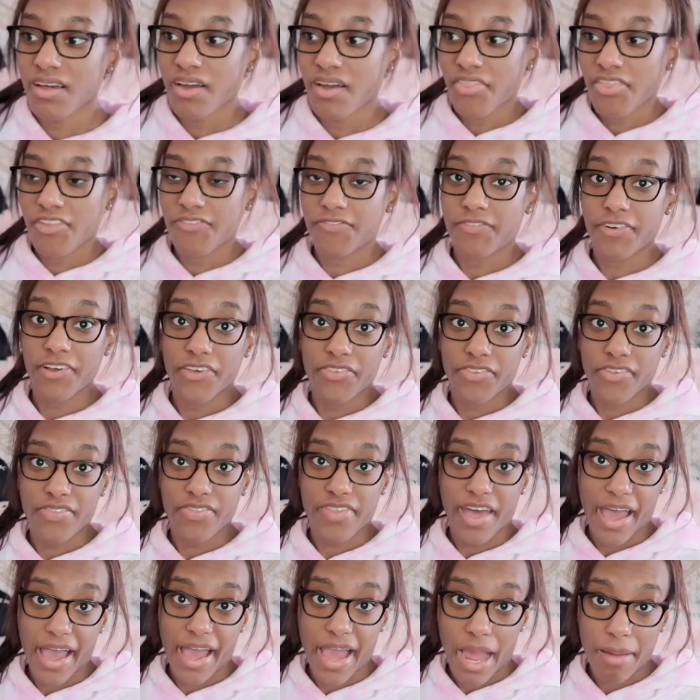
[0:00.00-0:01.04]
The first thing
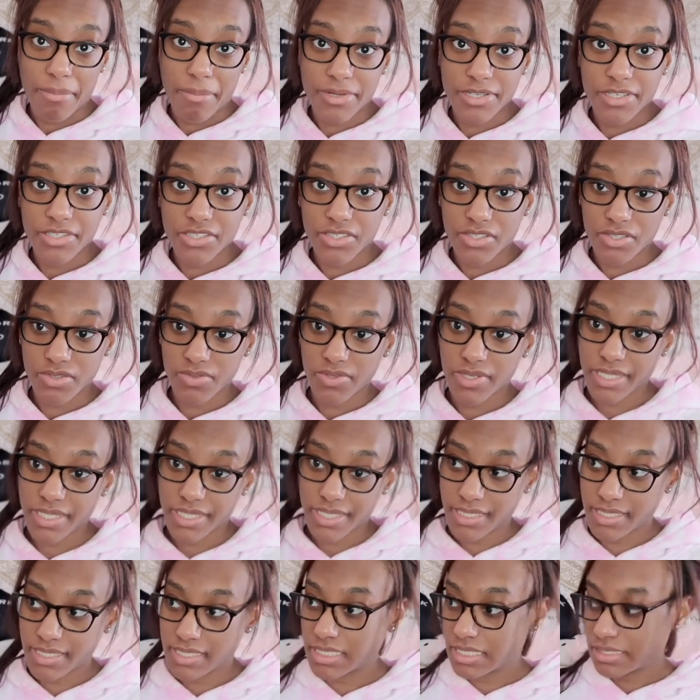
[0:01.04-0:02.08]
that I'm going to do
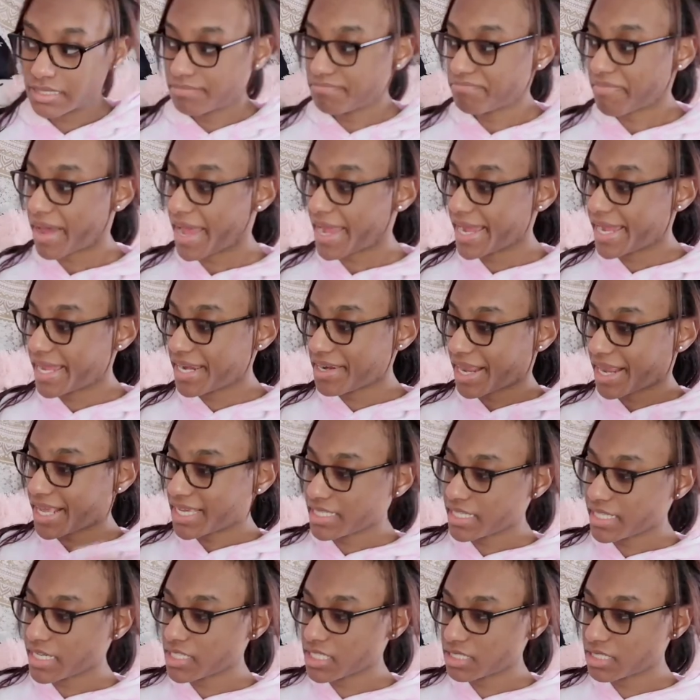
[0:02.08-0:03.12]
is my
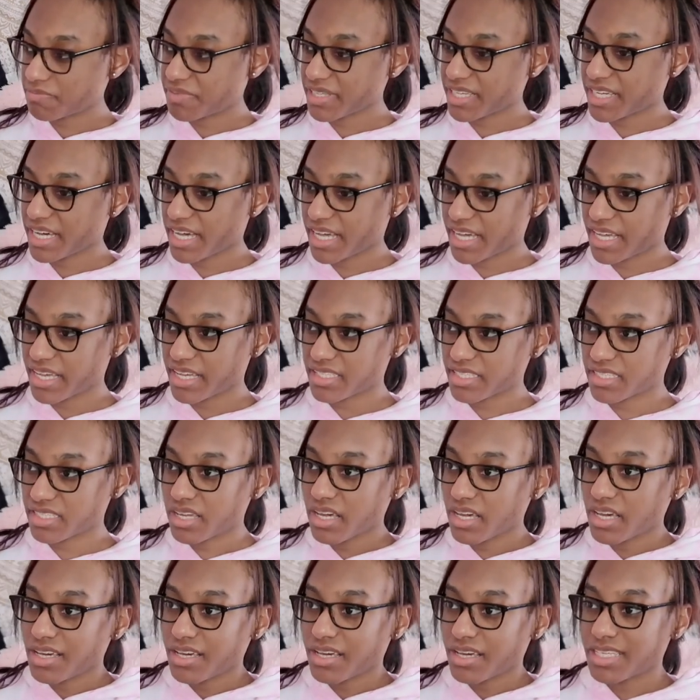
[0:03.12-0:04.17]
knife and just because
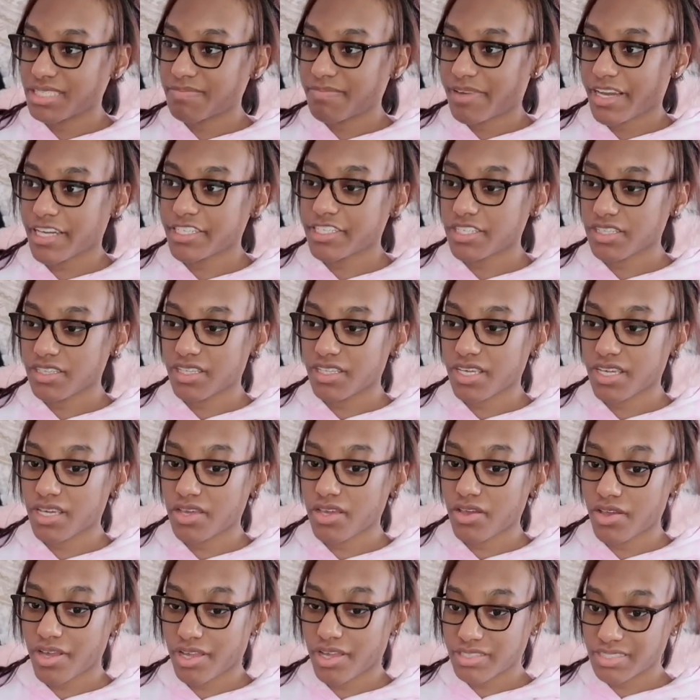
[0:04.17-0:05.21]

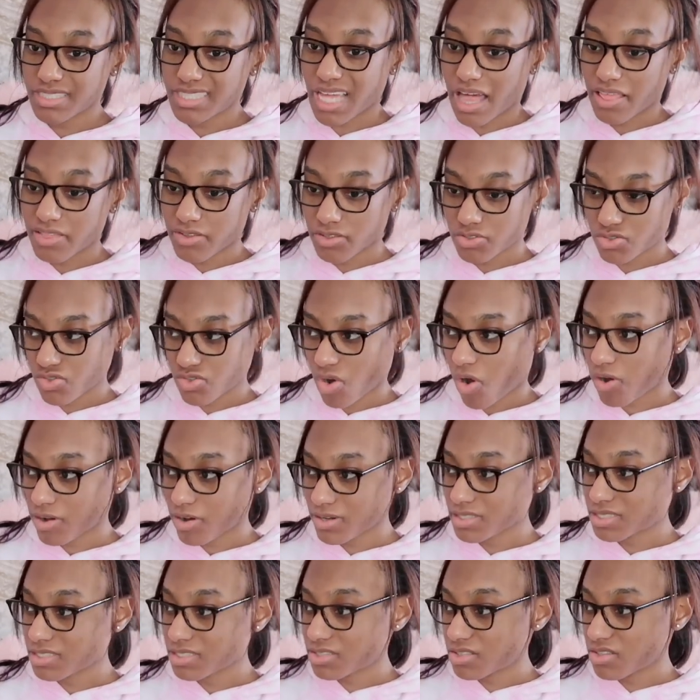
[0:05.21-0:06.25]
especially inside the
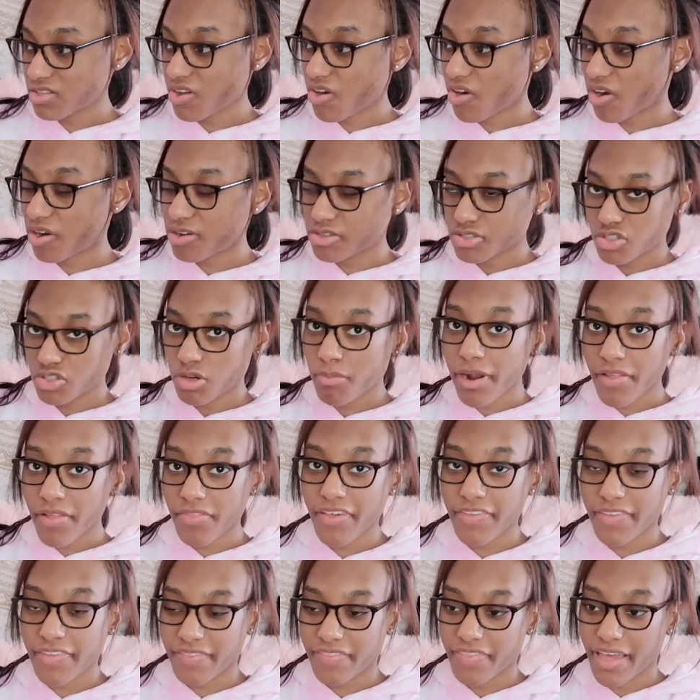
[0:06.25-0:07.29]
drawers there are so many
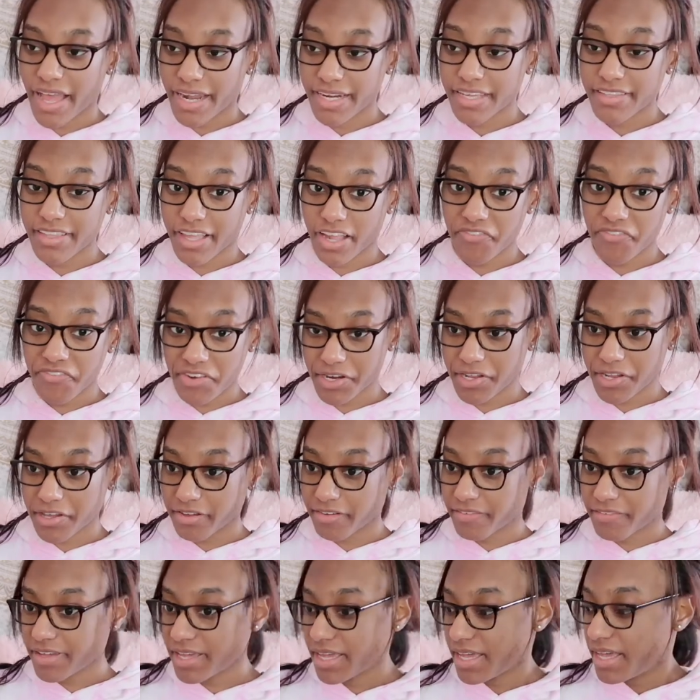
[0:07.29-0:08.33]
things that, that I need to get rid
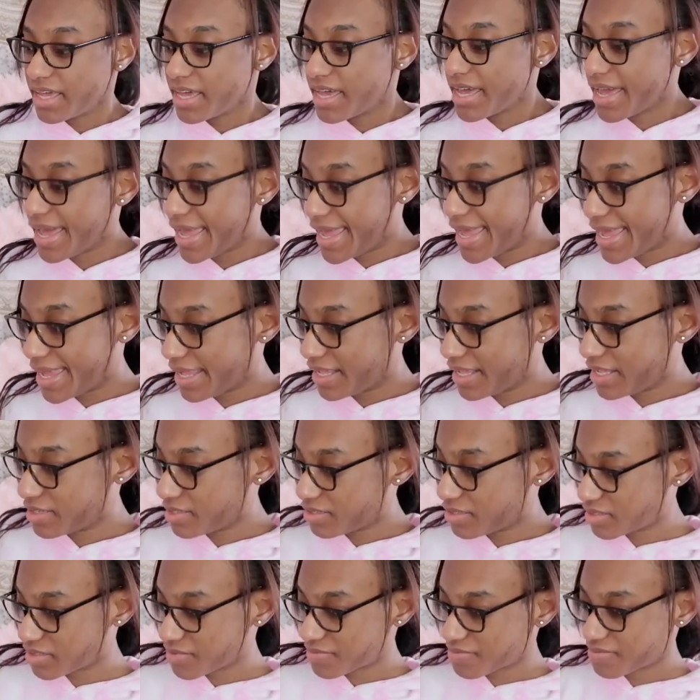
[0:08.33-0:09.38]
of
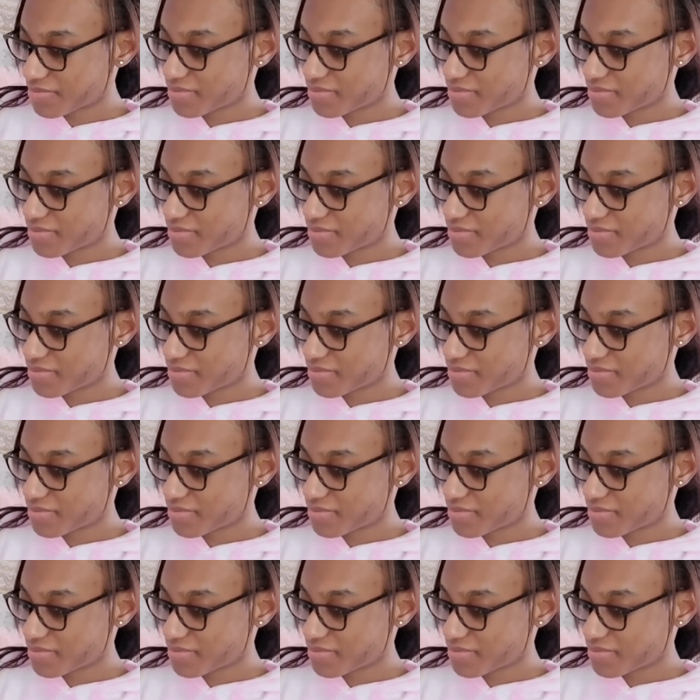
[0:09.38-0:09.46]
and